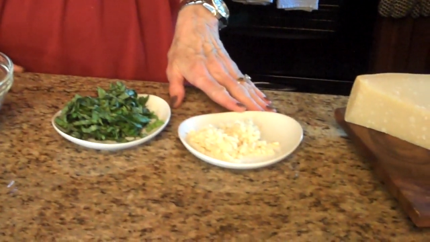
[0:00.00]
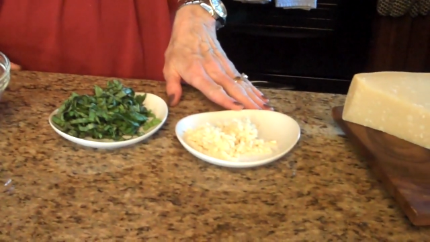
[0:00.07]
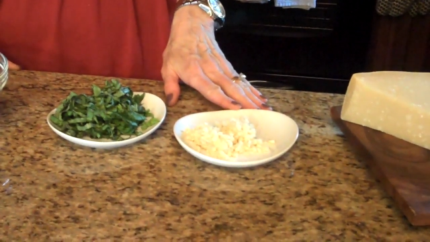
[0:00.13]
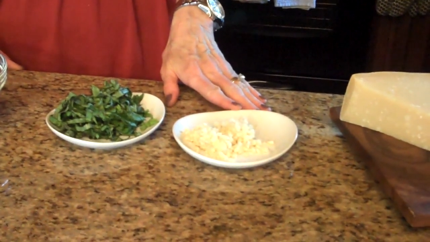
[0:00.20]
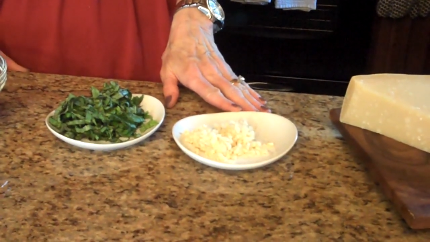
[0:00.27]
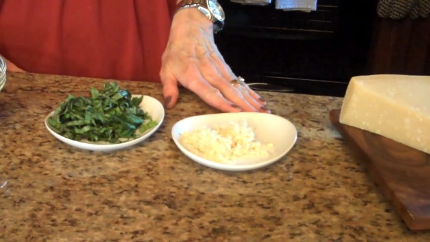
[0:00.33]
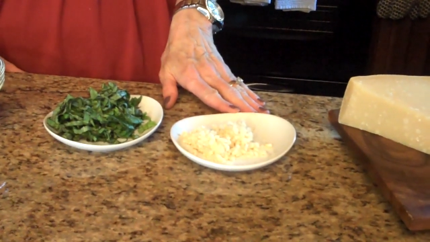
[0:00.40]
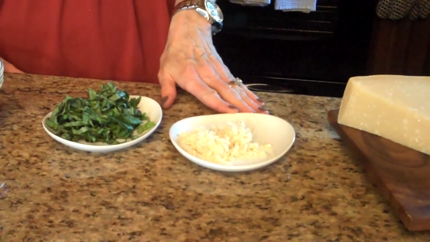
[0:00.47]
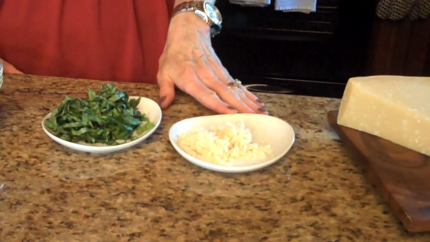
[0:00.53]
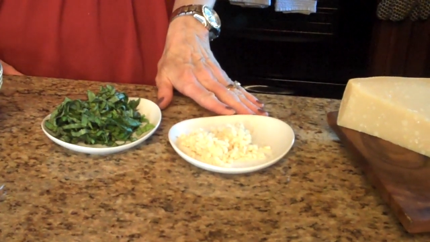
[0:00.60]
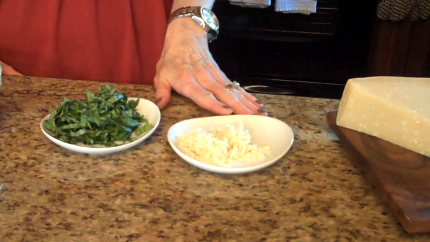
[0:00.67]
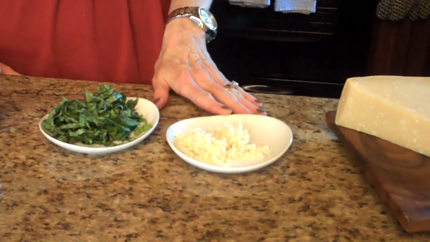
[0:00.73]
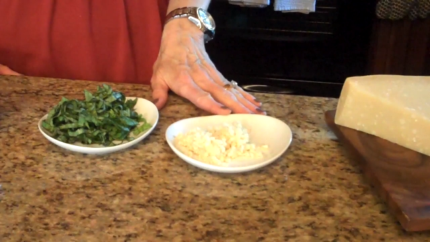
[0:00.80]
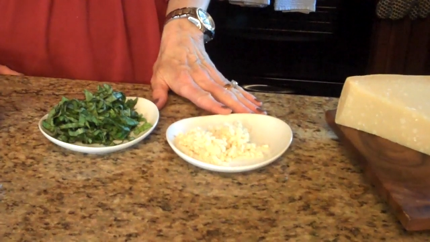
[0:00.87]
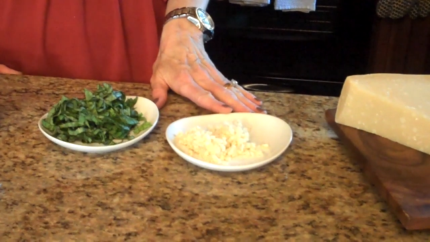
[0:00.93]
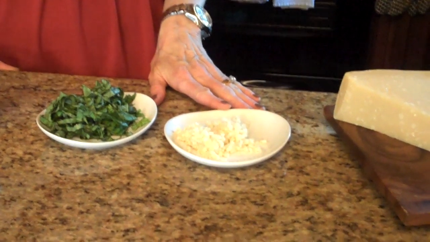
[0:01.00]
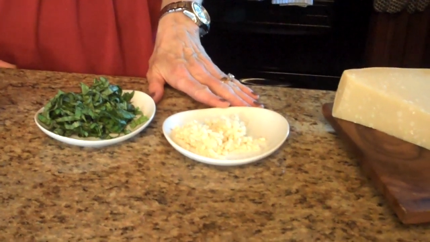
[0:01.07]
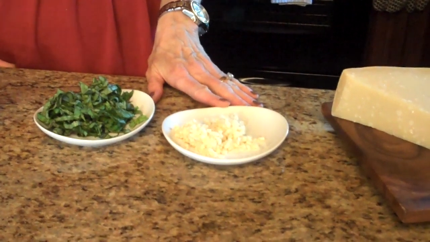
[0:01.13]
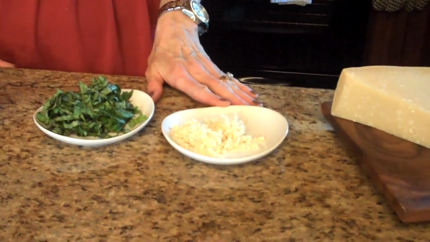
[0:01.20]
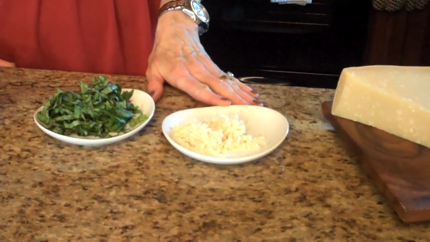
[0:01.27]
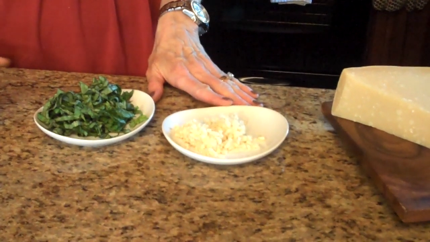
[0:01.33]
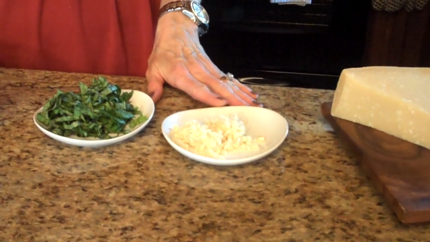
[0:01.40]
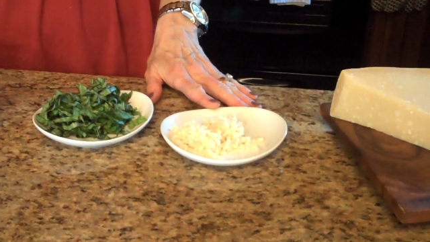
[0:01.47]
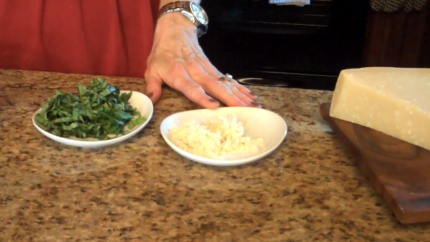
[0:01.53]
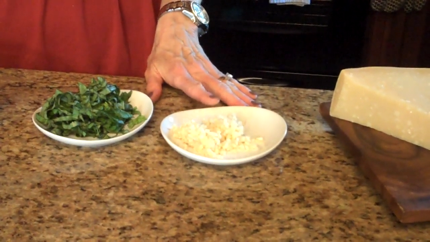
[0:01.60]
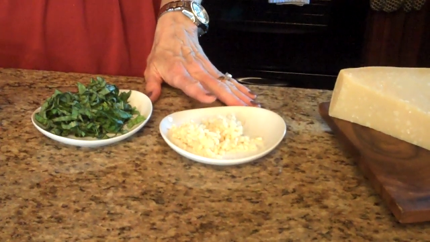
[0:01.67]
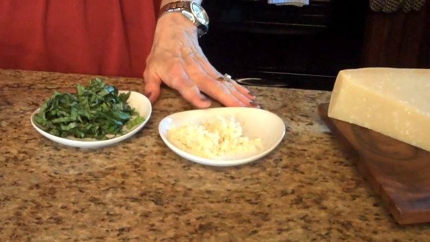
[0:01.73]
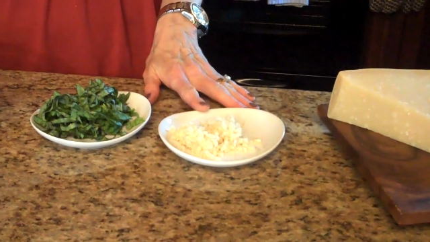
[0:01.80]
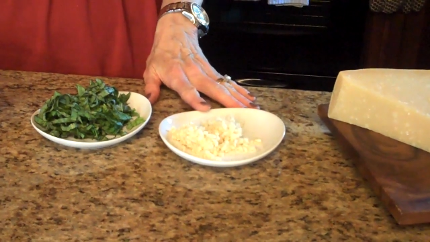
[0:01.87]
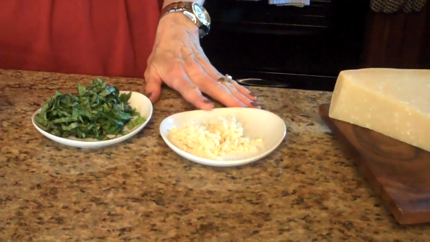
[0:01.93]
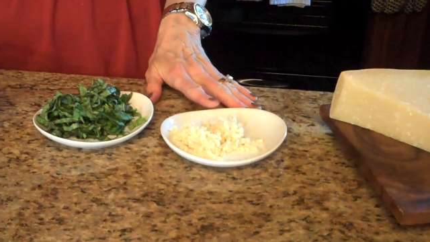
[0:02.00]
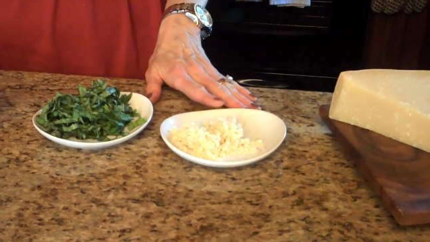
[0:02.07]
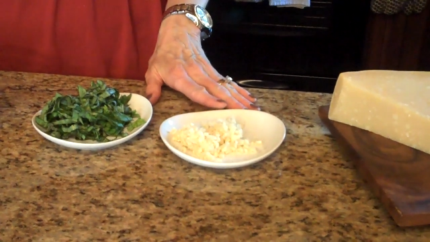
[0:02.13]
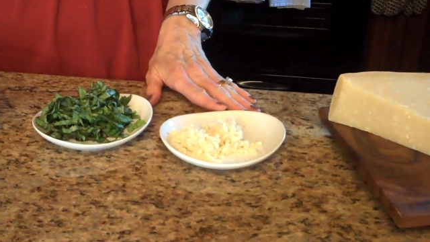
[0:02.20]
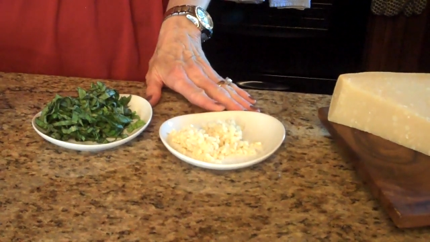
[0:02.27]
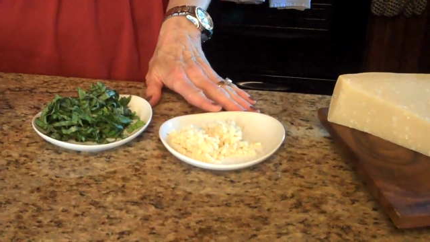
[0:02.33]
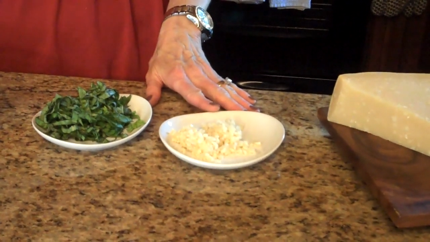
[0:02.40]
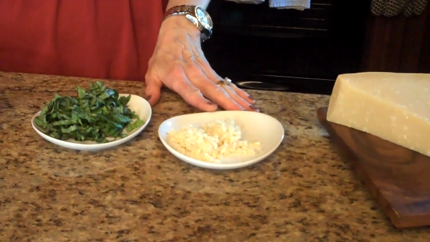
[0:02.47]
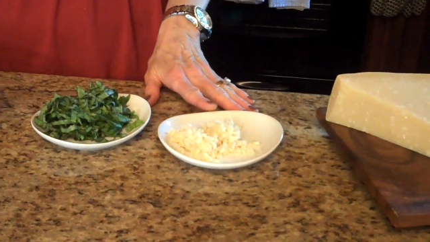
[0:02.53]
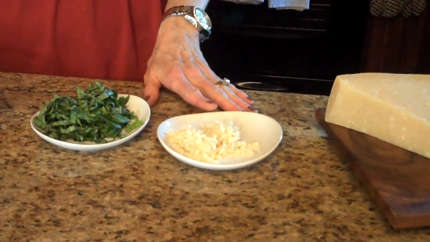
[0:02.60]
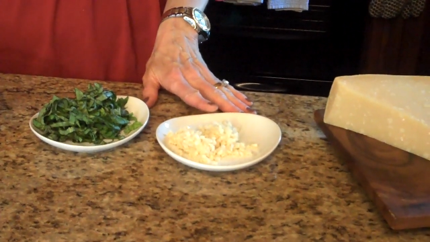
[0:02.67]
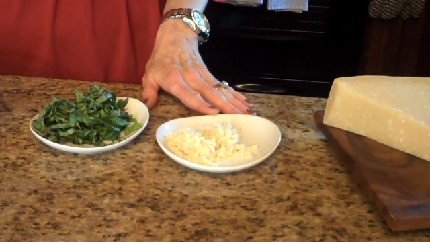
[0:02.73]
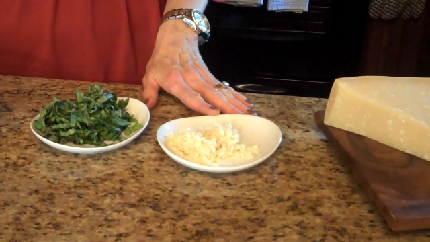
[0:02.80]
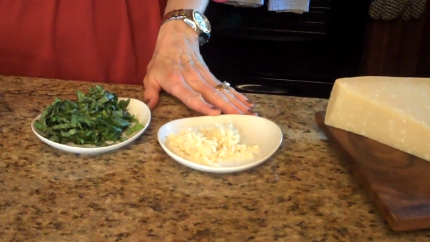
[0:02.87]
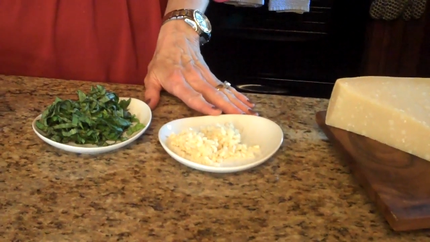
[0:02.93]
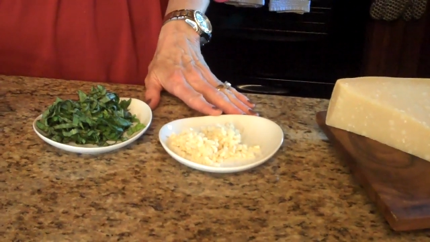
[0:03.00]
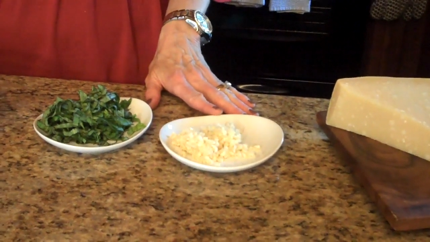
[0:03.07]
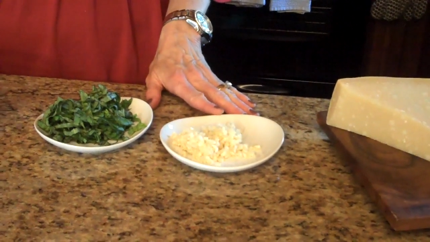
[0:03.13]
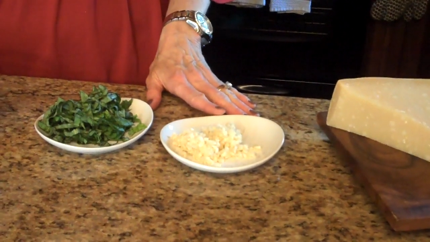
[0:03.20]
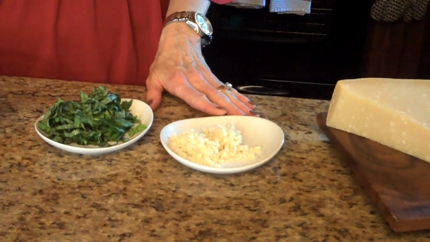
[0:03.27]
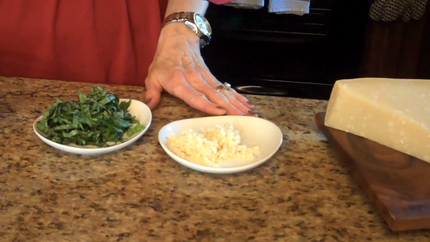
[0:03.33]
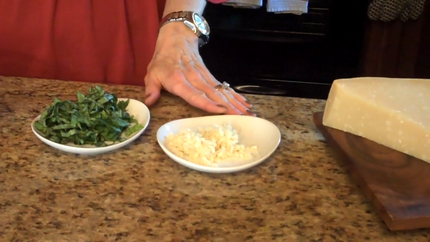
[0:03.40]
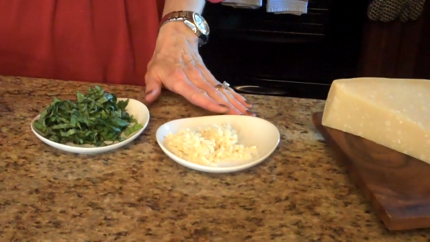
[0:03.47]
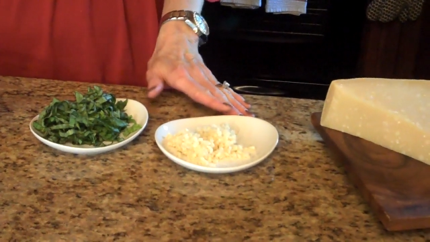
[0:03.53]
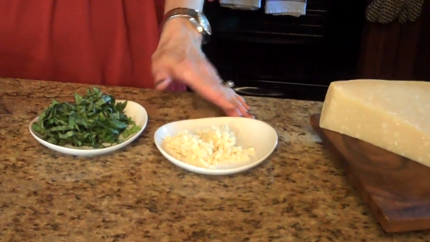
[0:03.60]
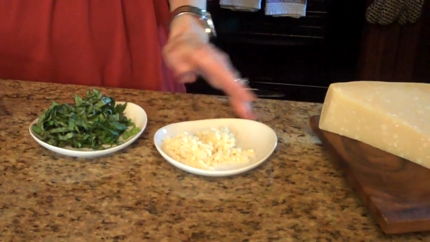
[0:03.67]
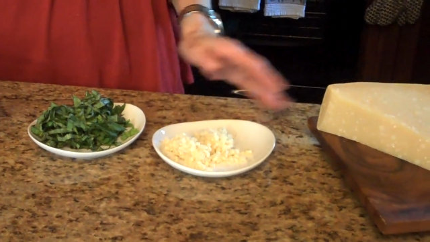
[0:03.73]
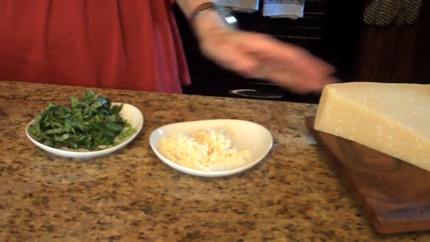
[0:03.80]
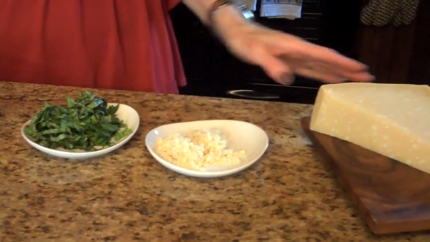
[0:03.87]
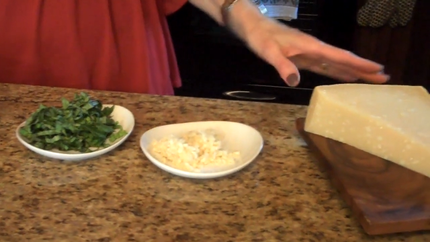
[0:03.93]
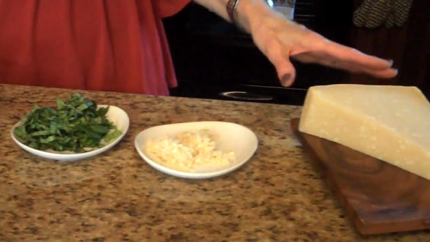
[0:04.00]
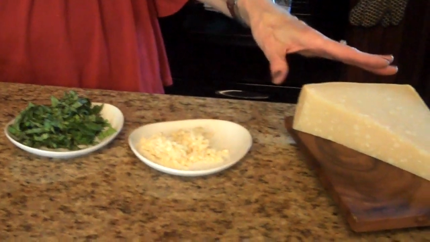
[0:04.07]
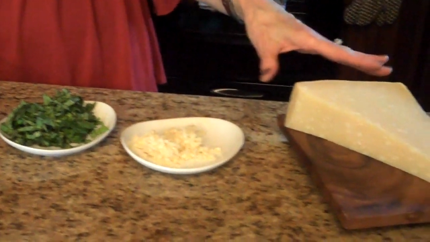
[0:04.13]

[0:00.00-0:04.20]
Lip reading: (no speaker visible)